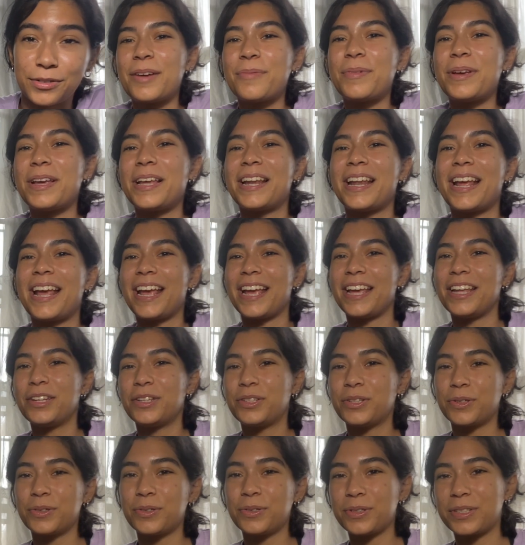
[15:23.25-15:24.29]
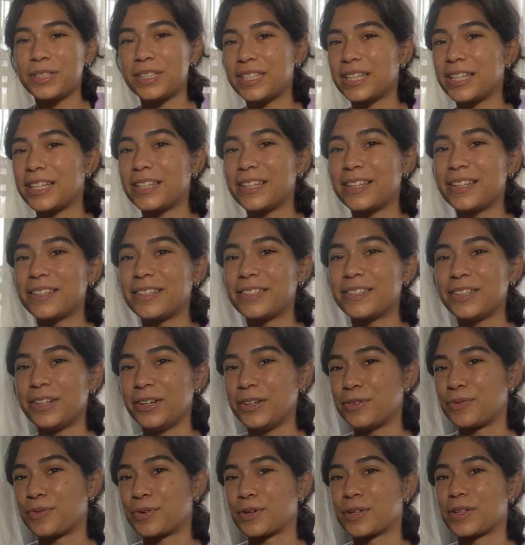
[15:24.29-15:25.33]
I made 8 total sales
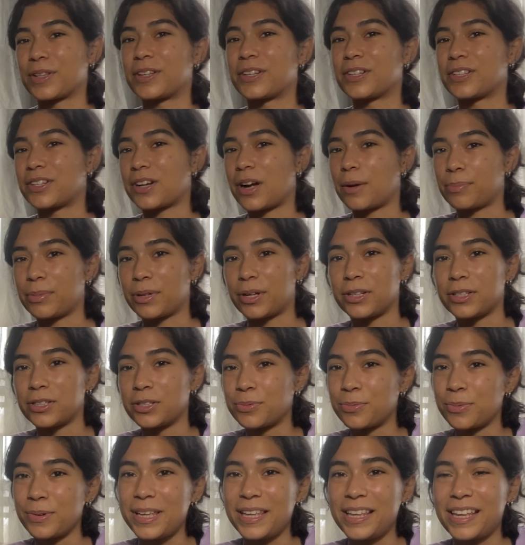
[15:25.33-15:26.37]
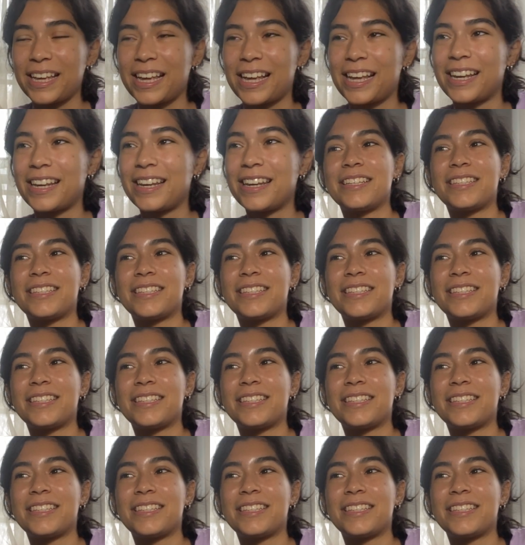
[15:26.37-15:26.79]
over the shop launch weekend,